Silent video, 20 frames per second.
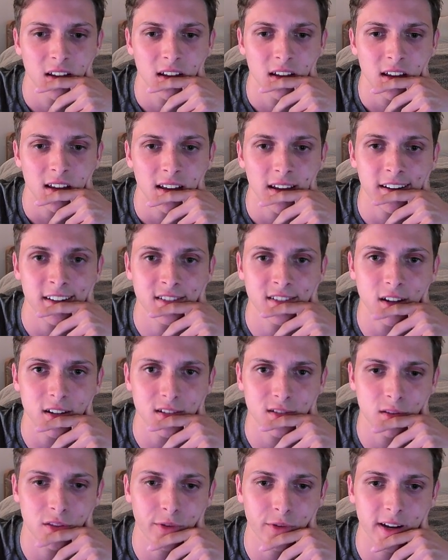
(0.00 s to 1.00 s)
he's
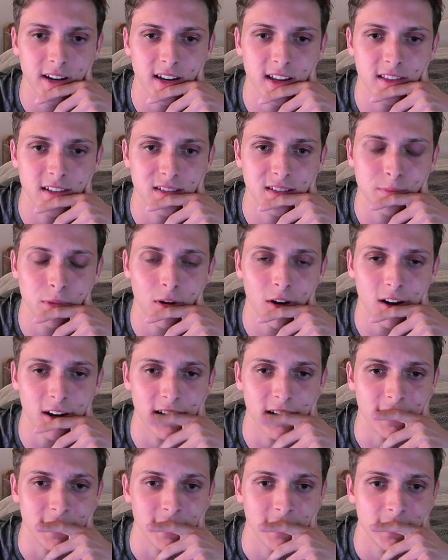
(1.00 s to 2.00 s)
also threatening this
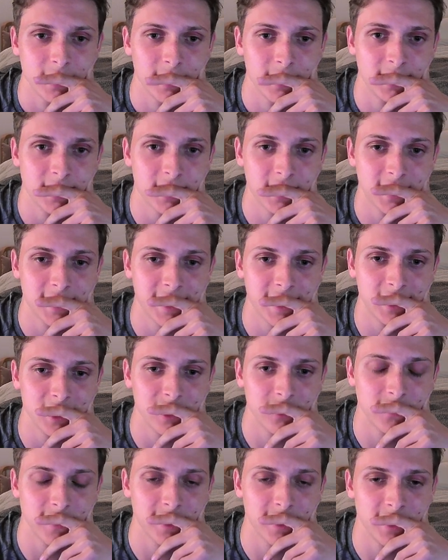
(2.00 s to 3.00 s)
pawn. And I can't
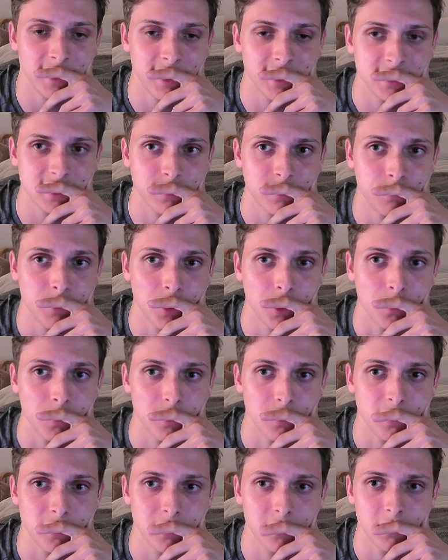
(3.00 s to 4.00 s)
defend against
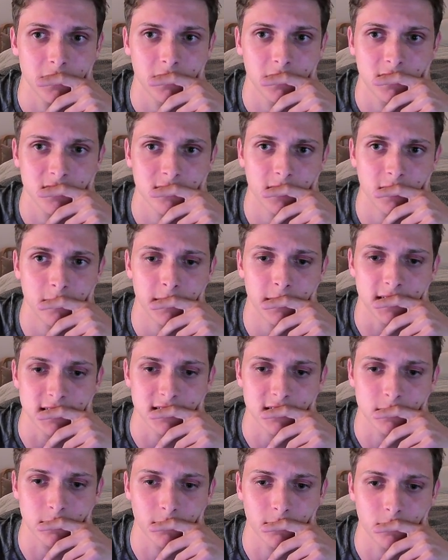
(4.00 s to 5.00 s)
both. So my
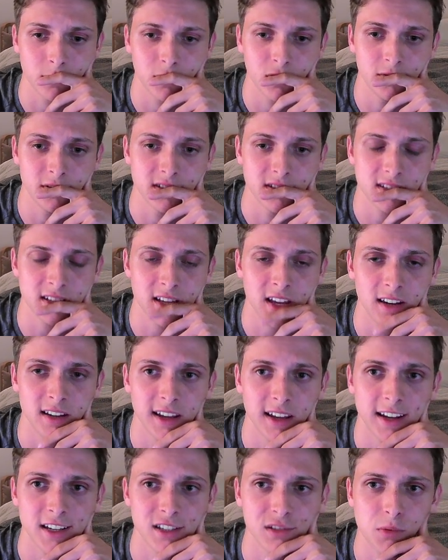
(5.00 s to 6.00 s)
best move is king
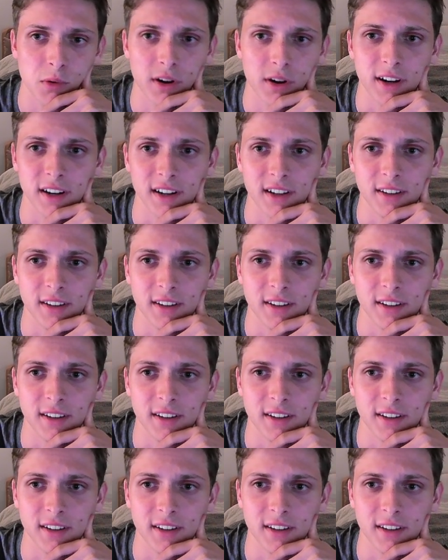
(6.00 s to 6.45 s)
to h1.